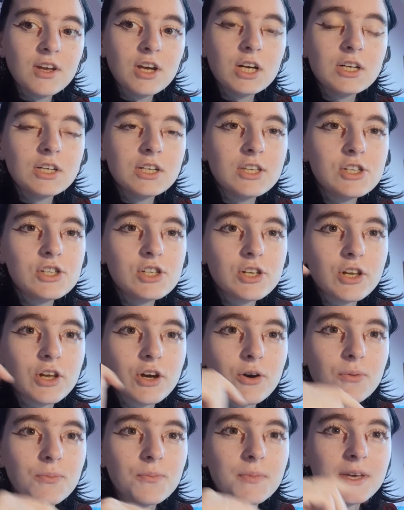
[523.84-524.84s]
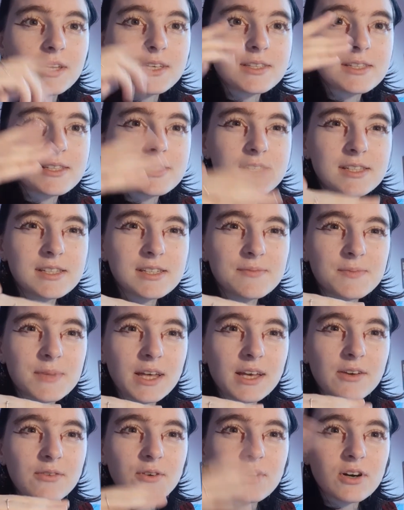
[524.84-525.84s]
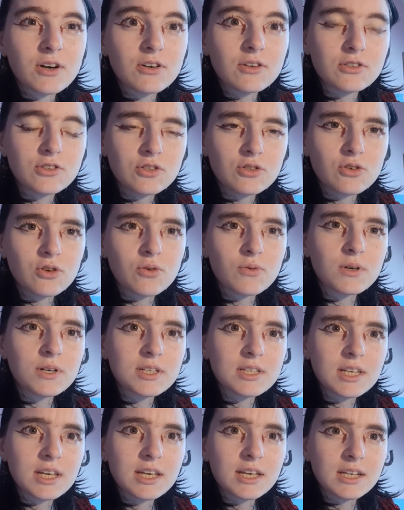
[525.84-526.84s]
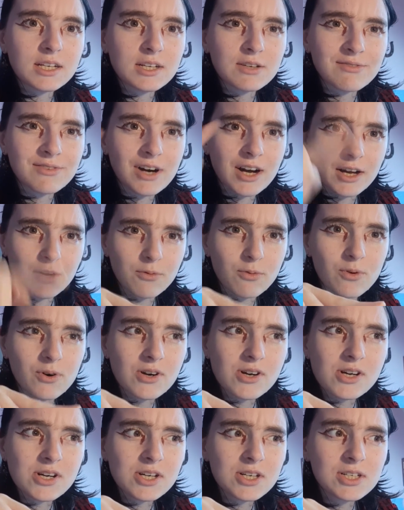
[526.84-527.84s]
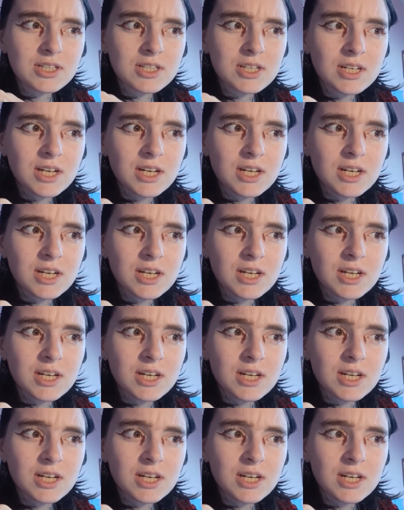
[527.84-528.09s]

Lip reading: Which, makes it seem like we're unsure we're saying the right word.